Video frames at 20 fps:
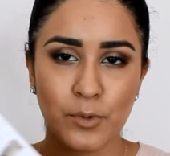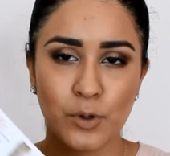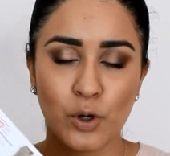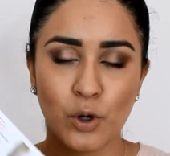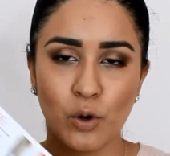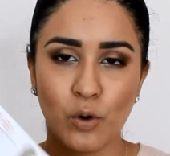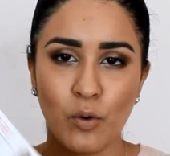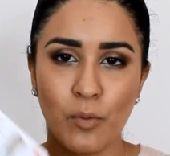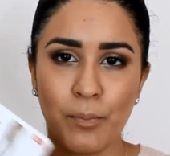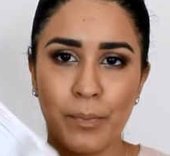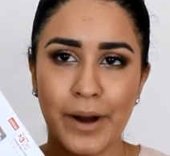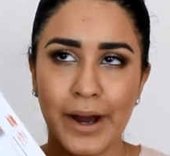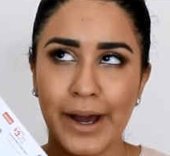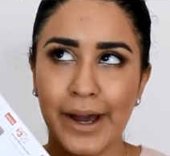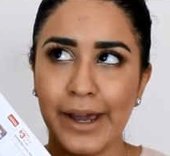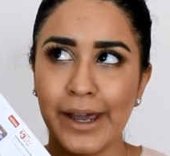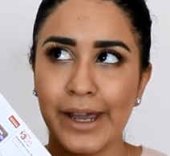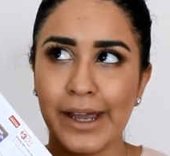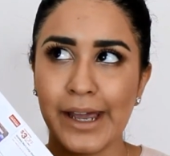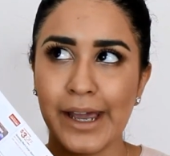go
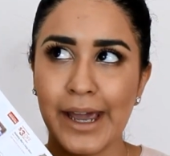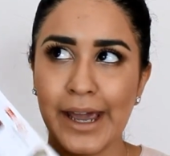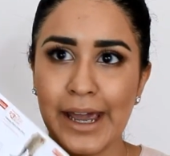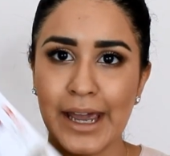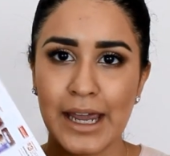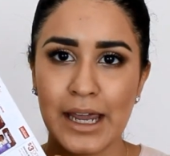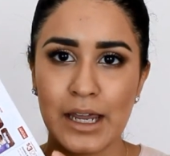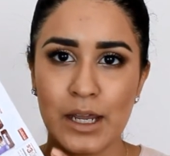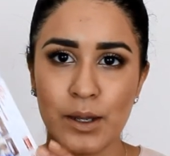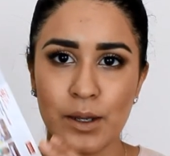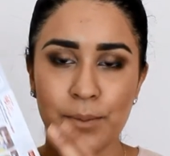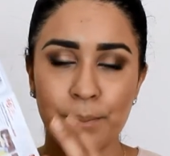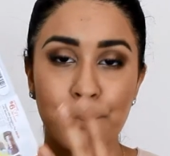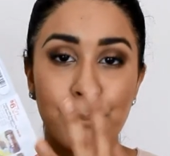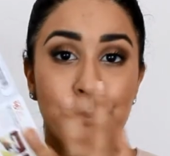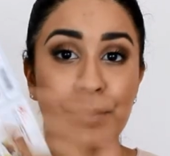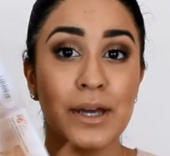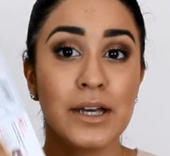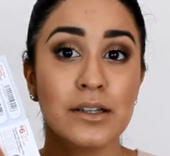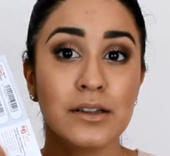buy a
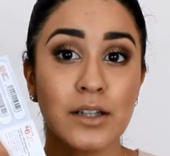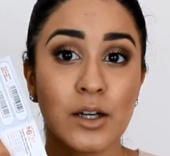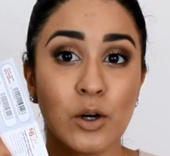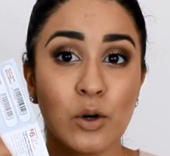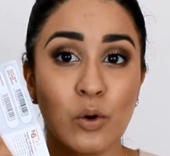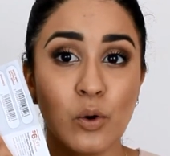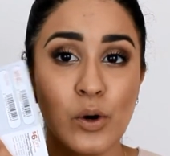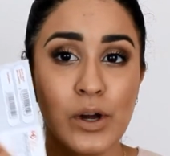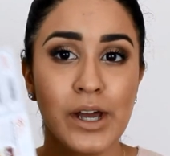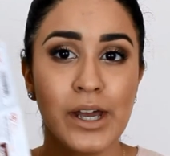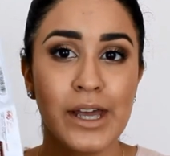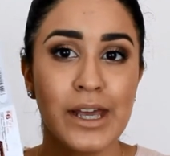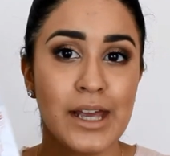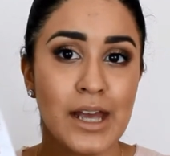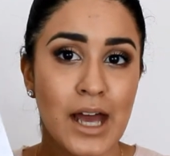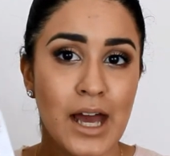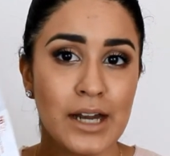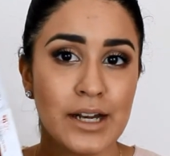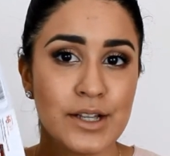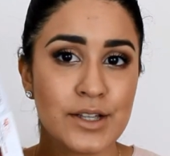pillow,
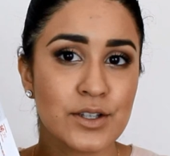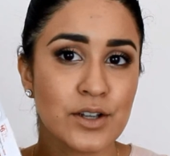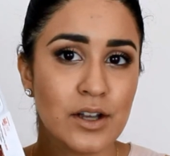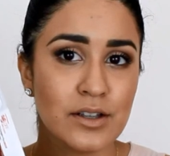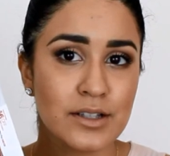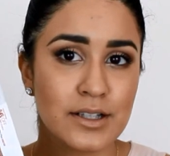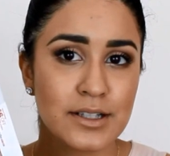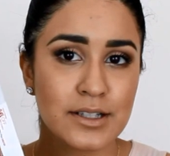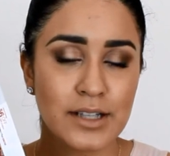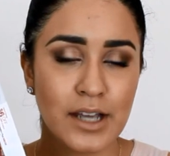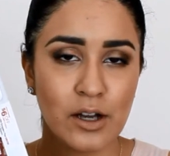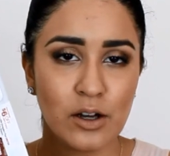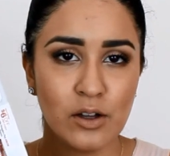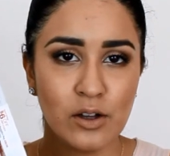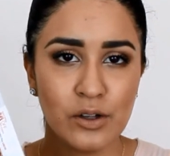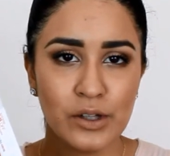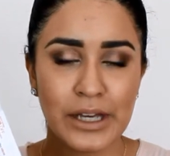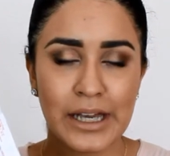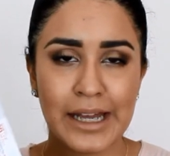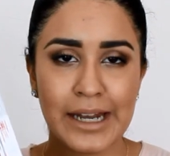and it's on
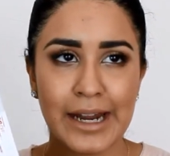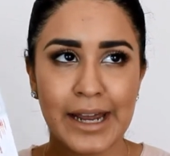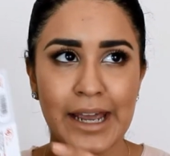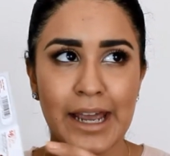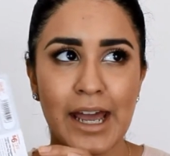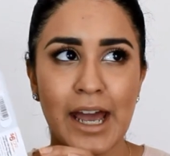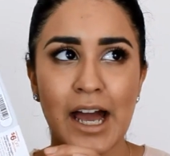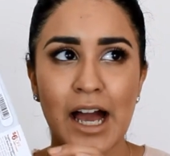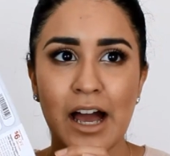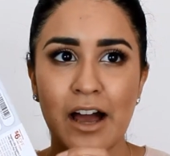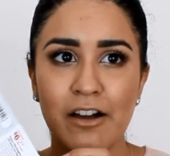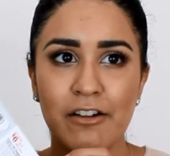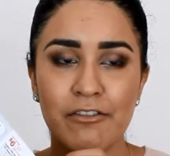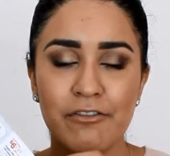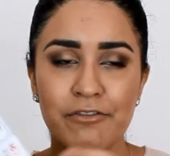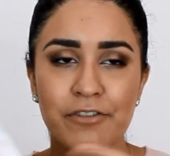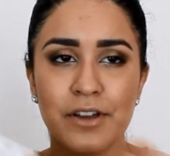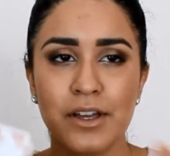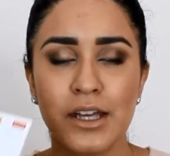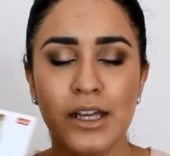sale, and I
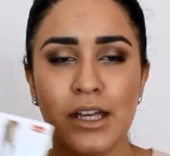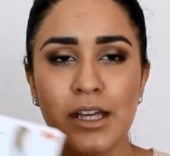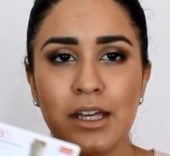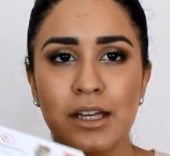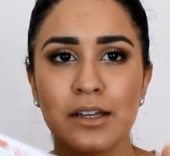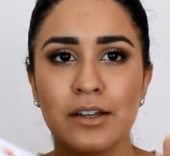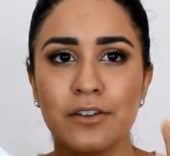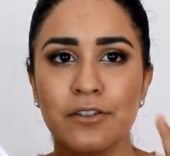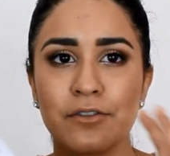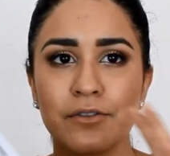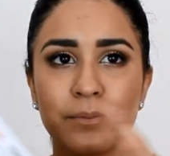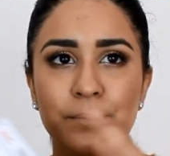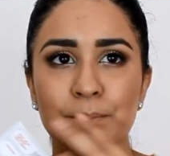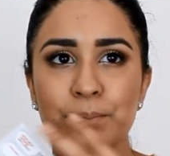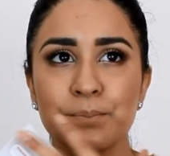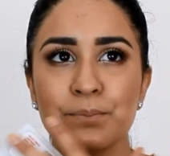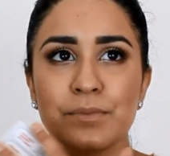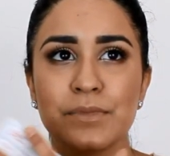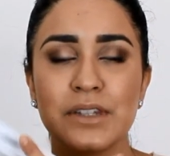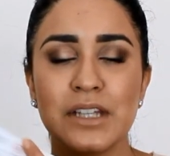have
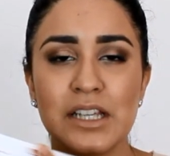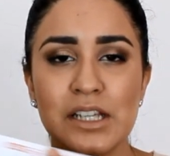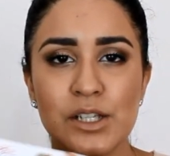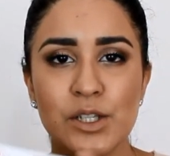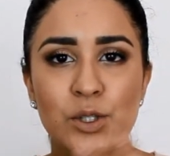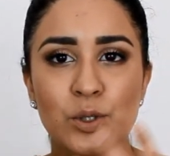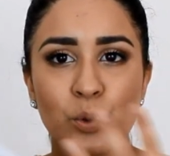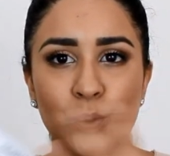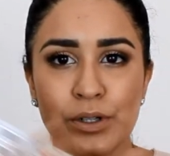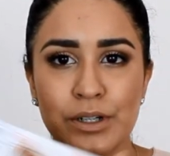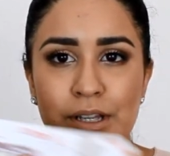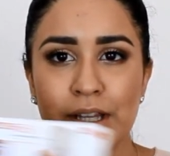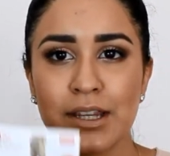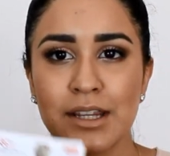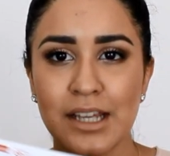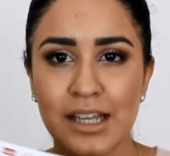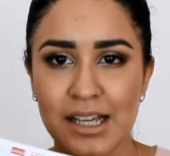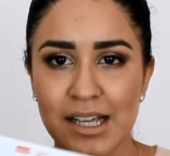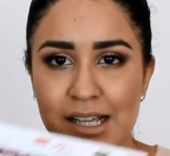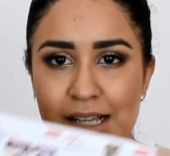these sort of
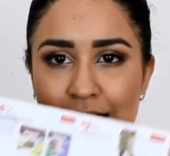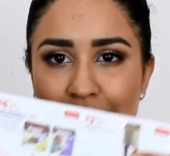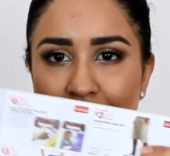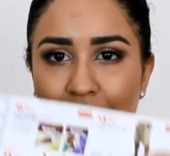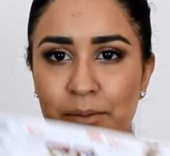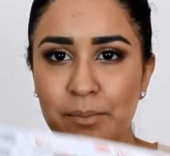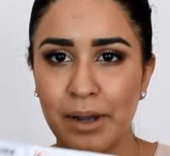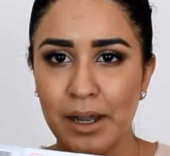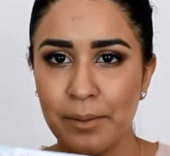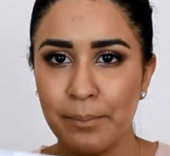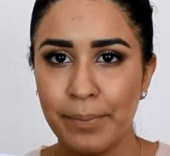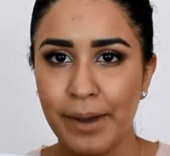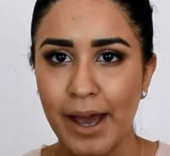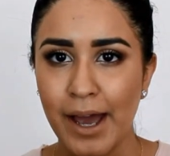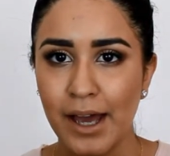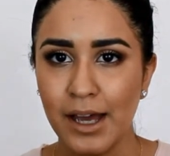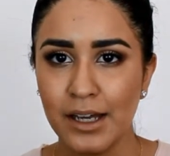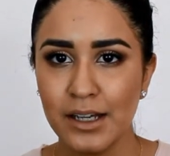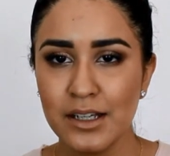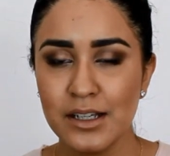things in my
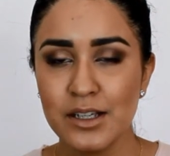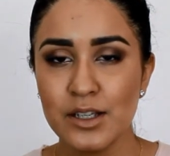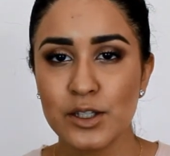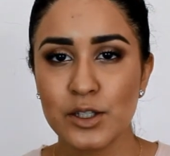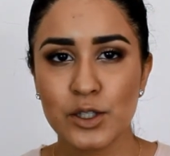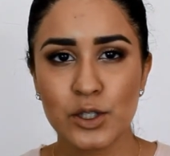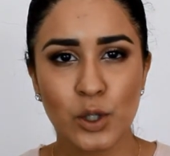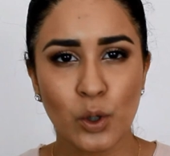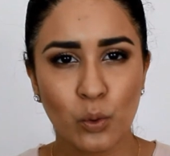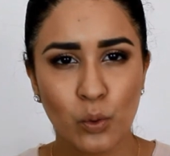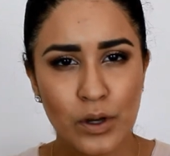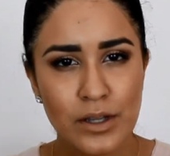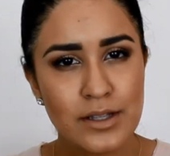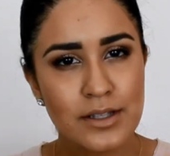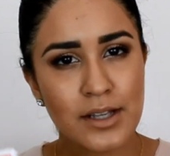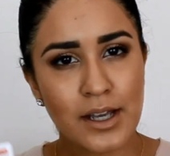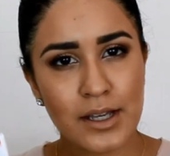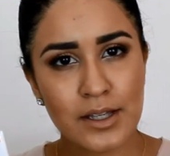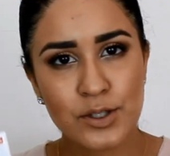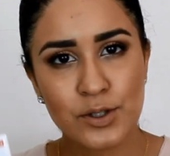bag. So
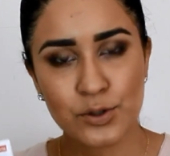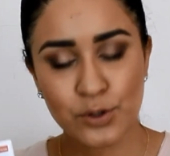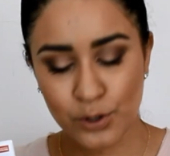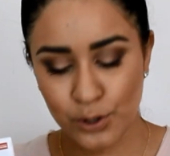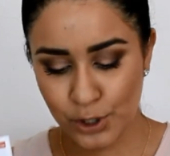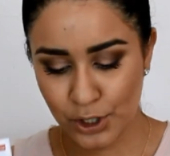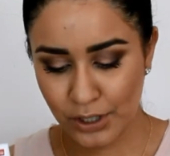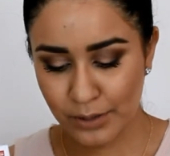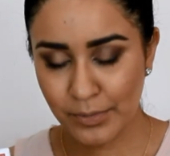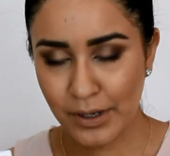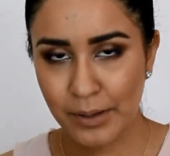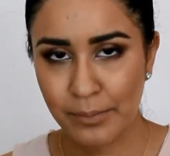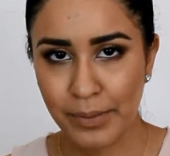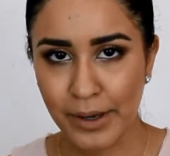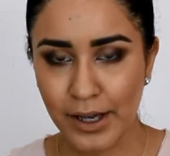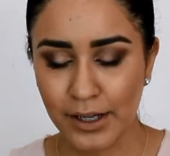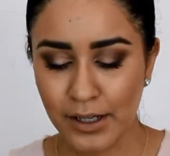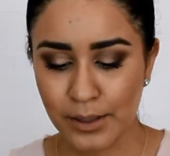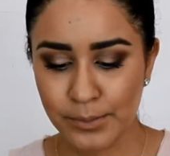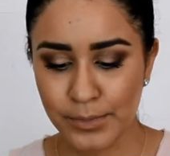once I search in my
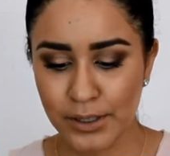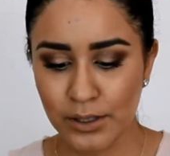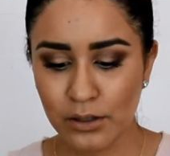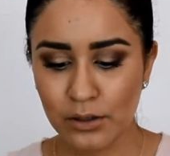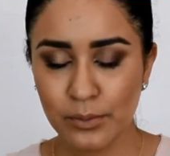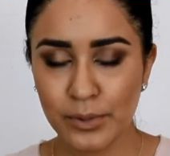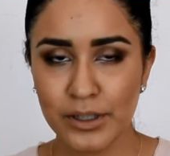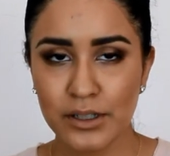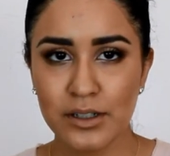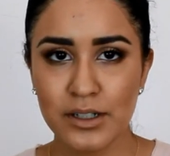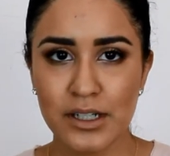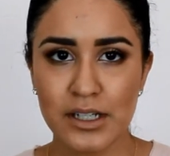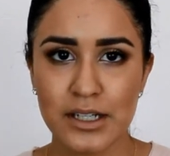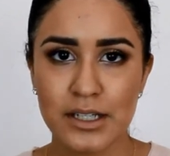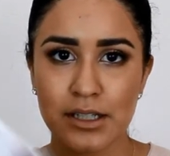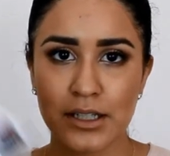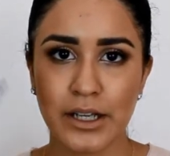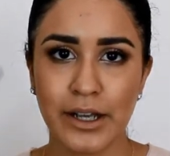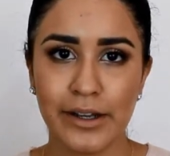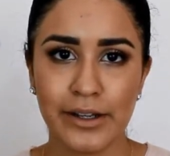bag, I'm like, oh my
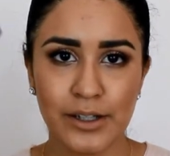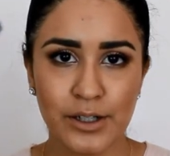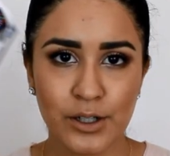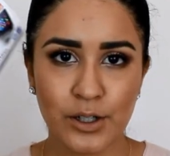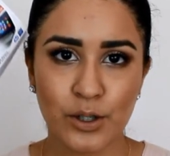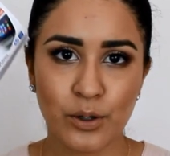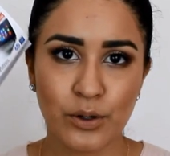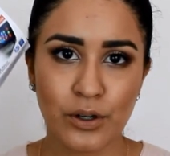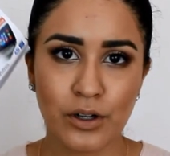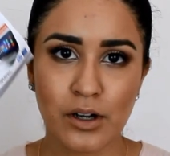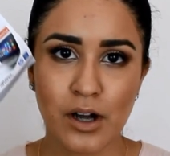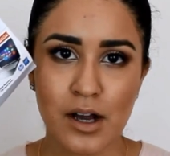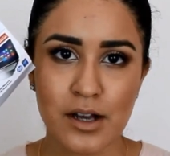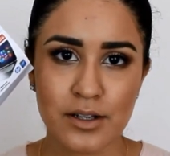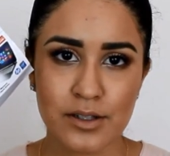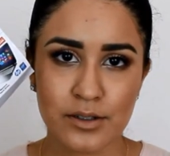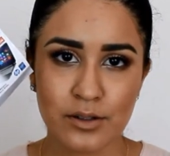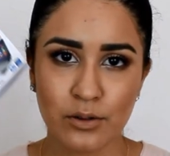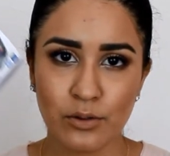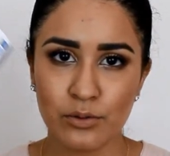goodness, I need to go to
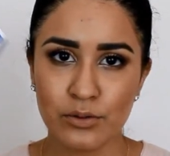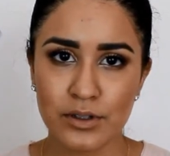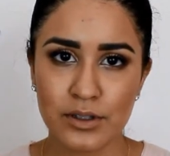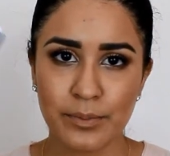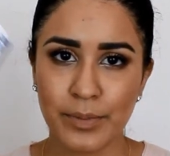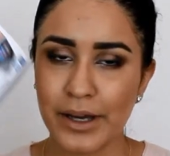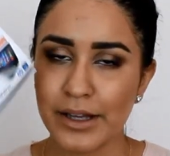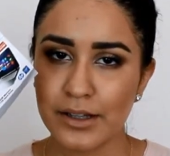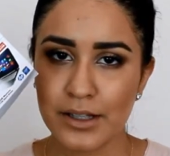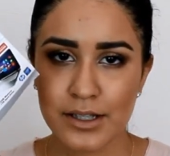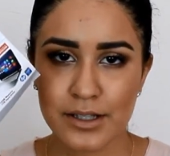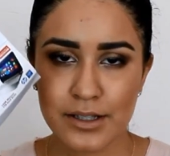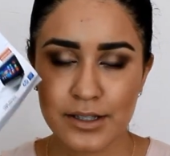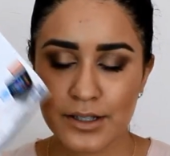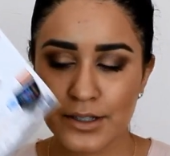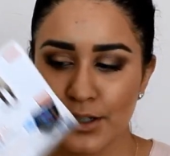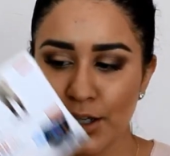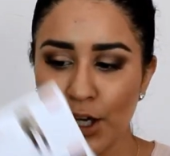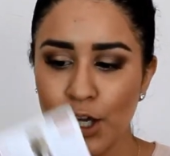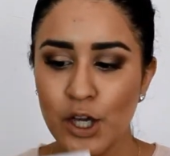Costco to buy
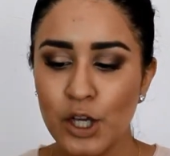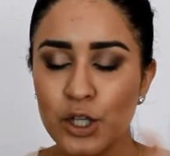this.